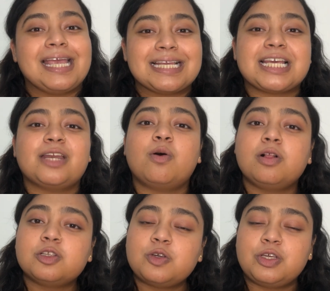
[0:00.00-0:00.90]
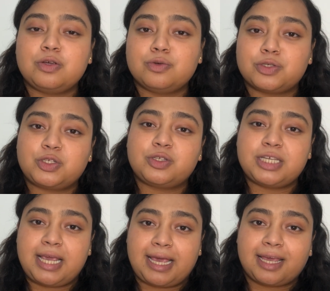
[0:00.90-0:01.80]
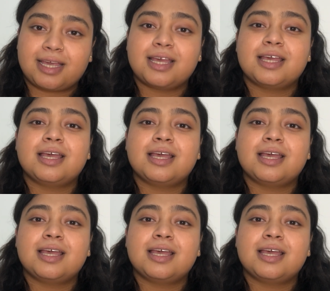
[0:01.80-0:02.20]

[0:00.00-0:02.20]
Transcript: It can also be used to check